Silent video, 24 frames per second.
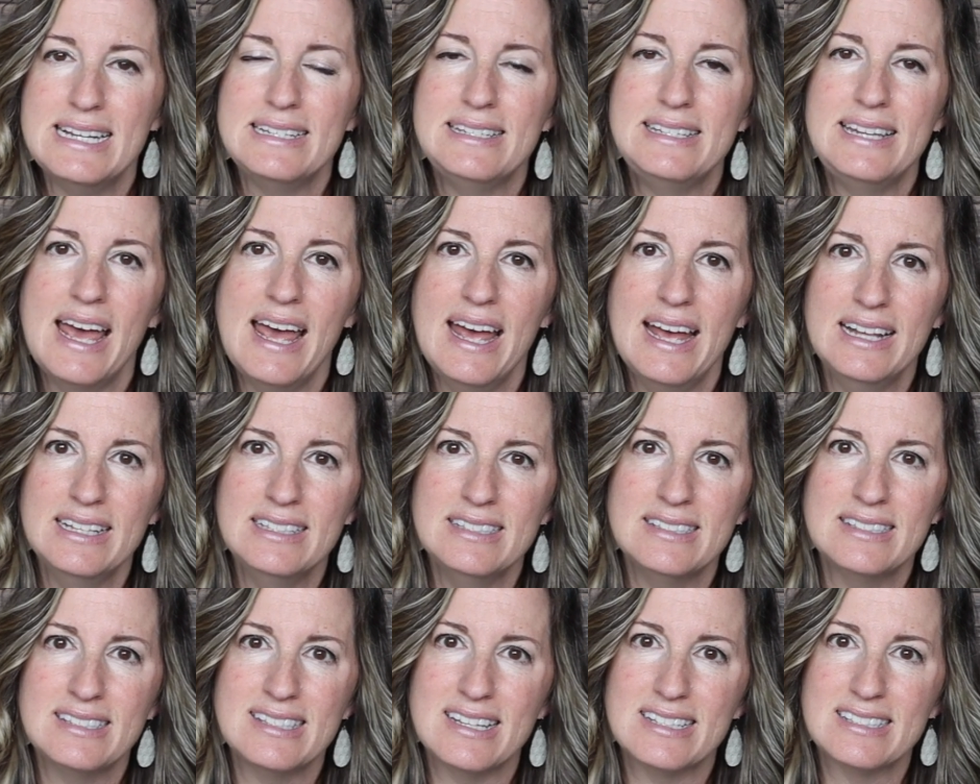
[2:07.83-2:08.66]

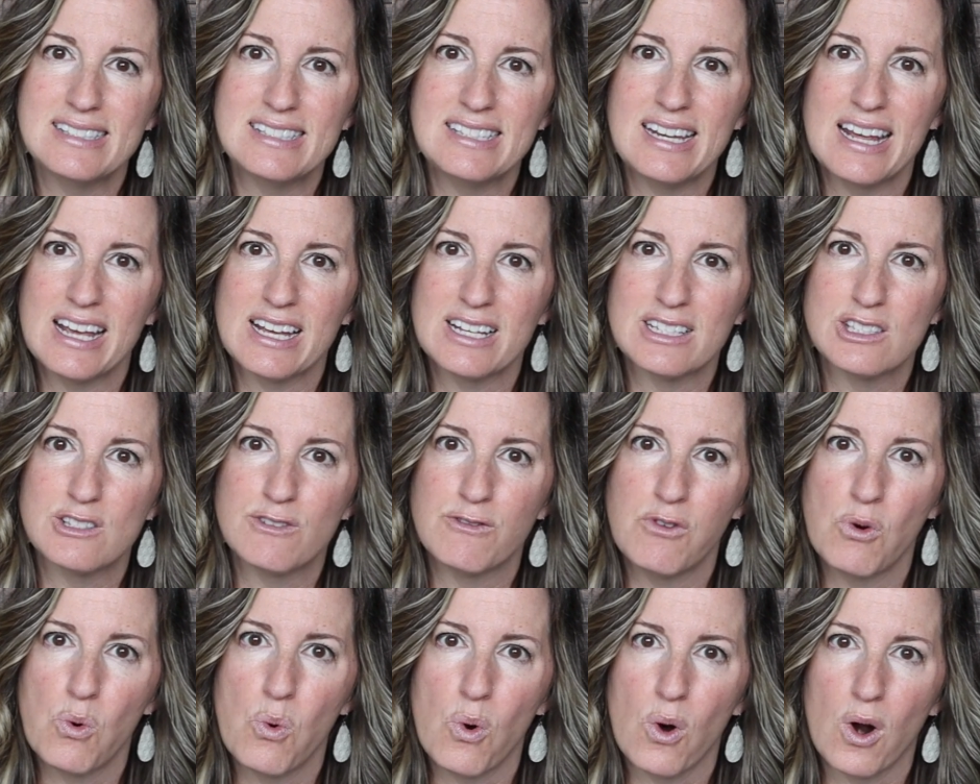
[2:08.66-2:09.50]
TENS stands
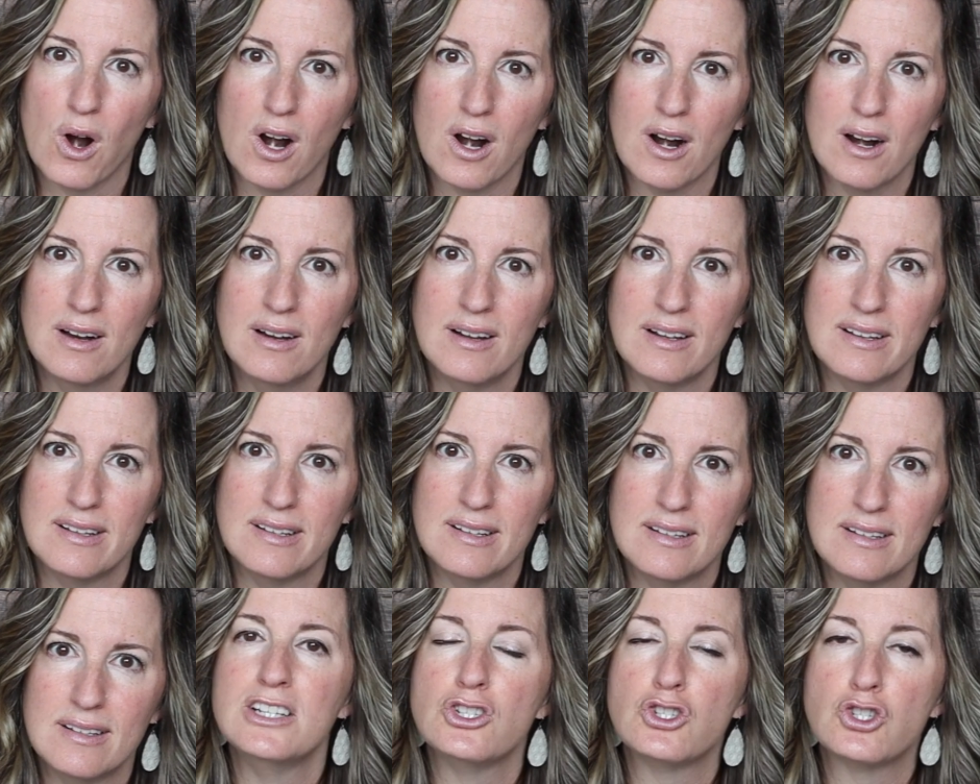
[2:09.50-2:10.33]
for
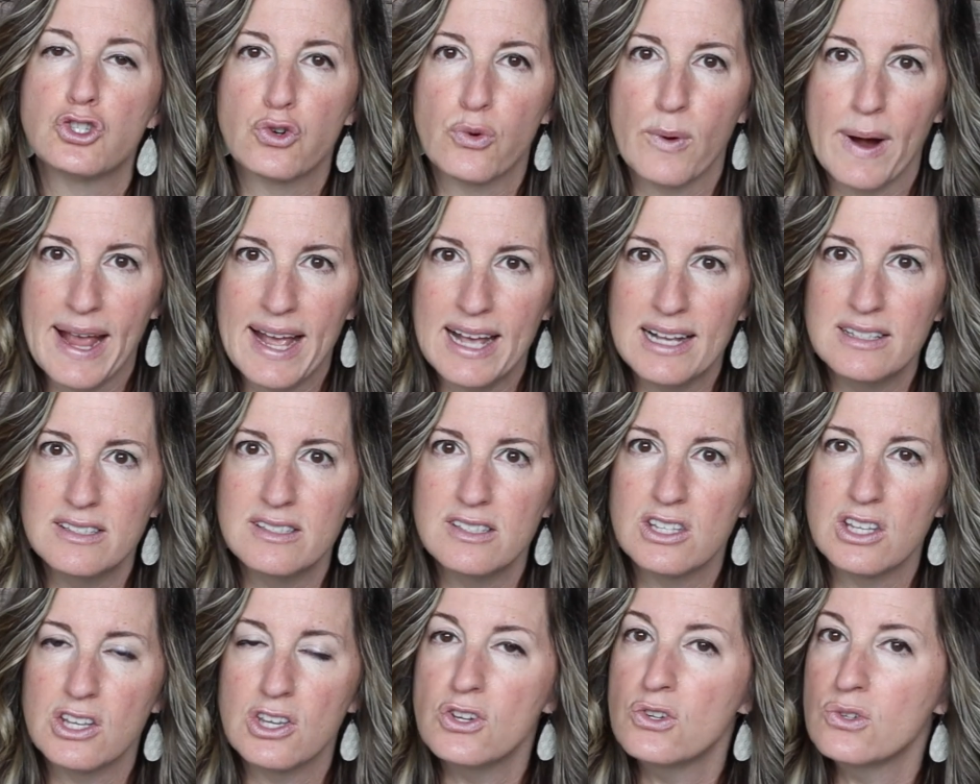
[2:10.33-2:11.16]

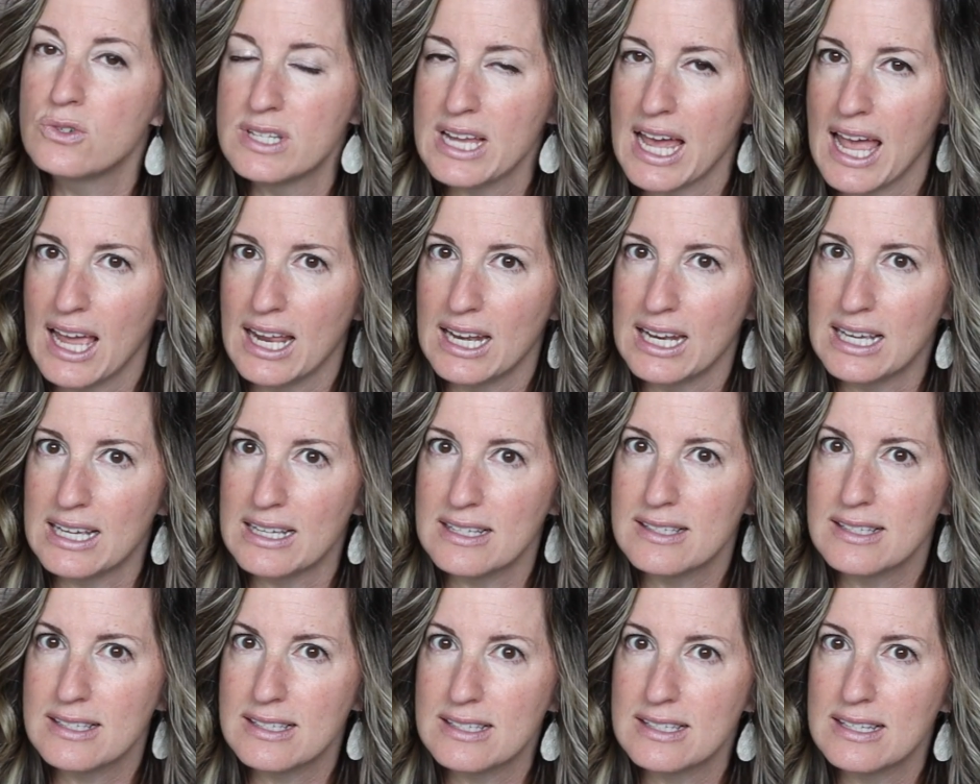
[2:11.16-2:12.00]

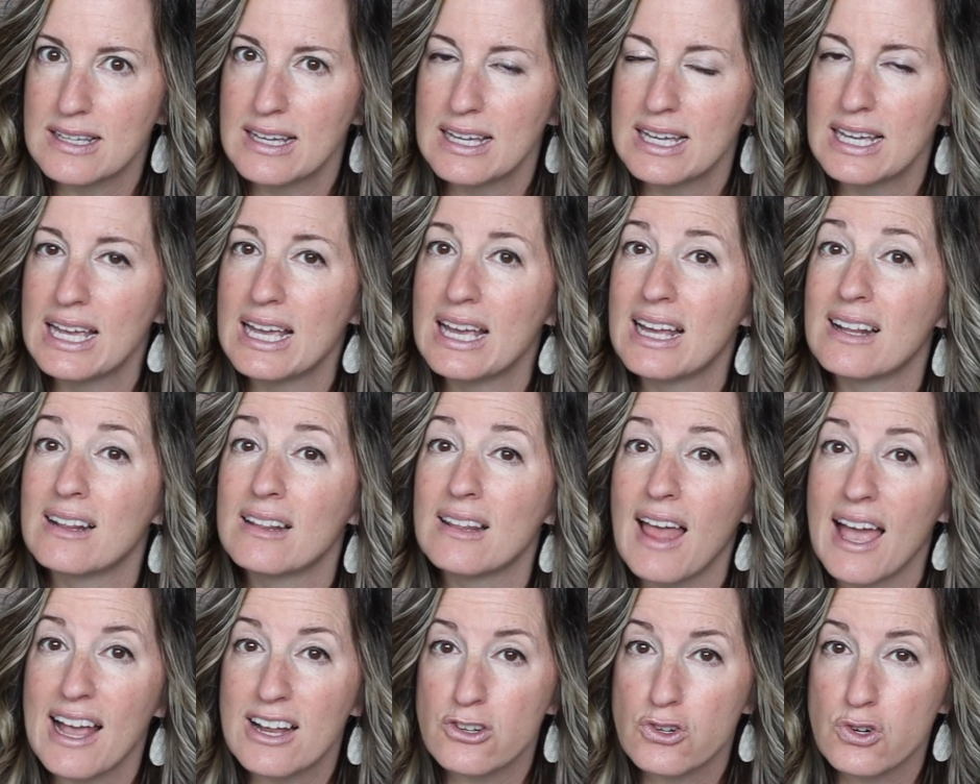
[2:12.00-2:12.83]
transcutaneous
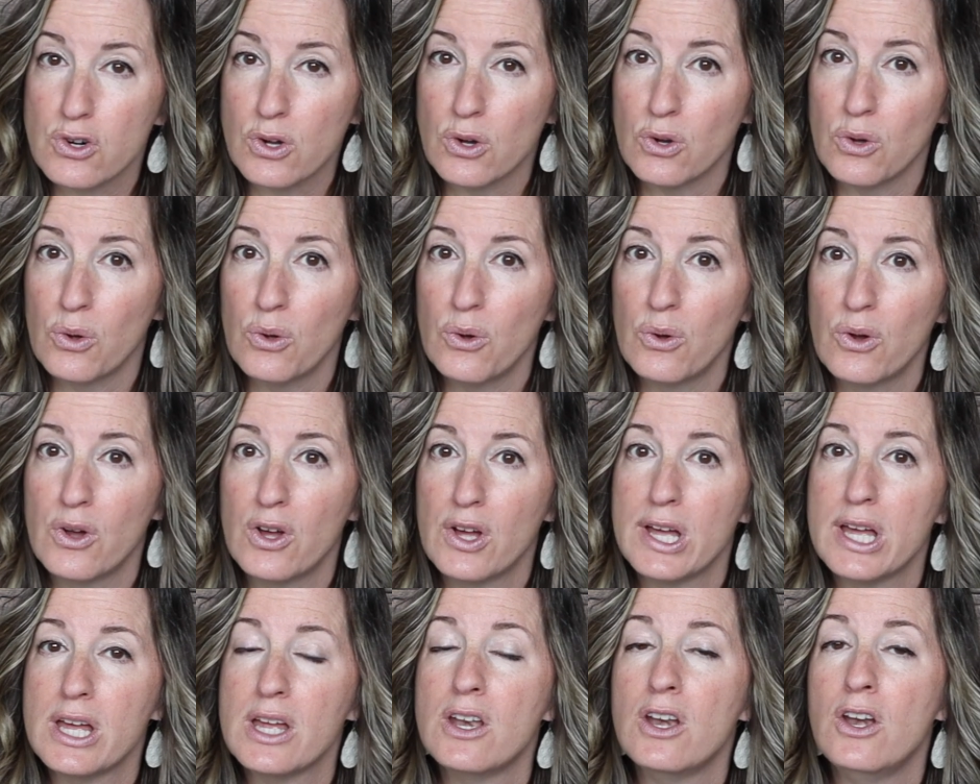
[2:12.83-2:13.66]
electrical
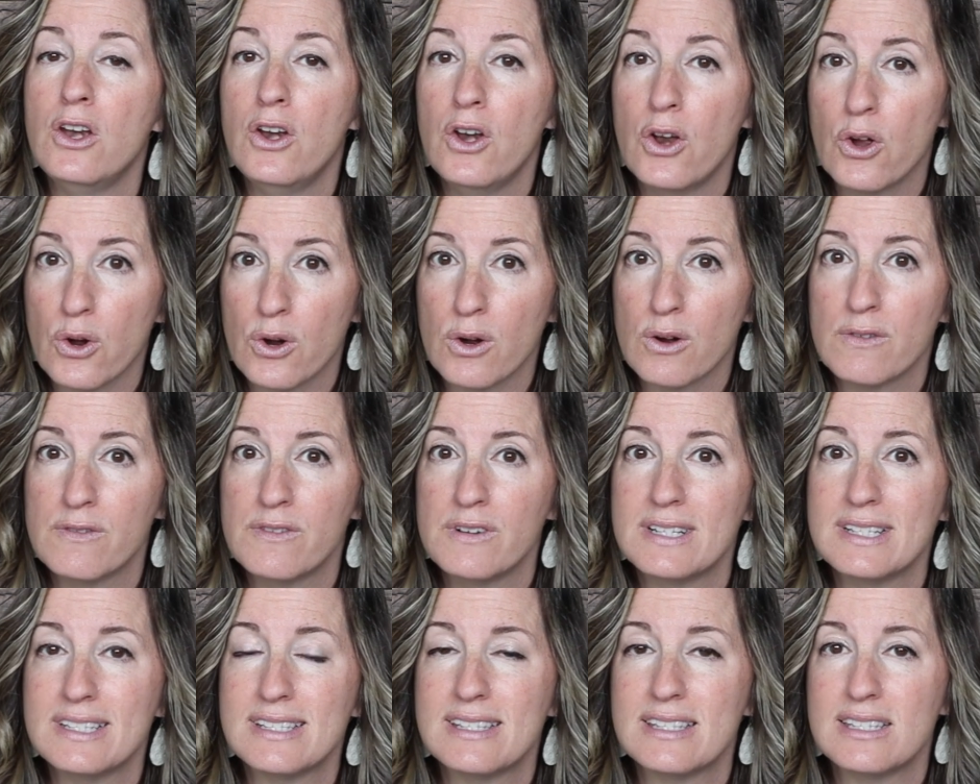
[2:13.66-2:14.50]

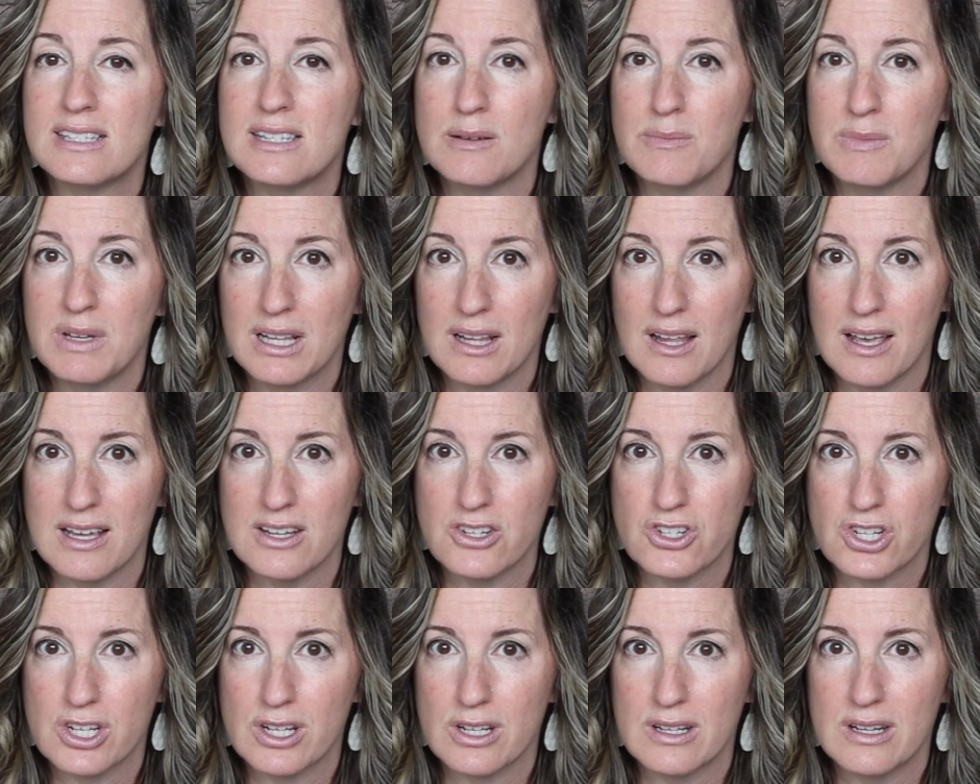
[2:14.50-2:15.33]
nerve
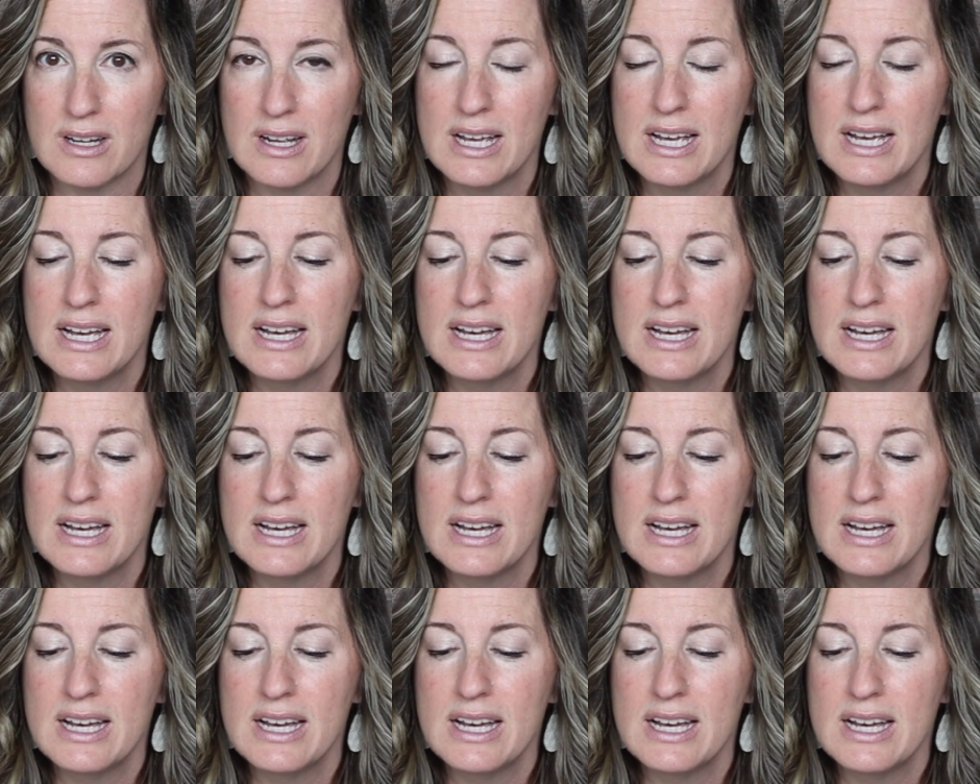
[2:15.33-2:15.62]
stimulation.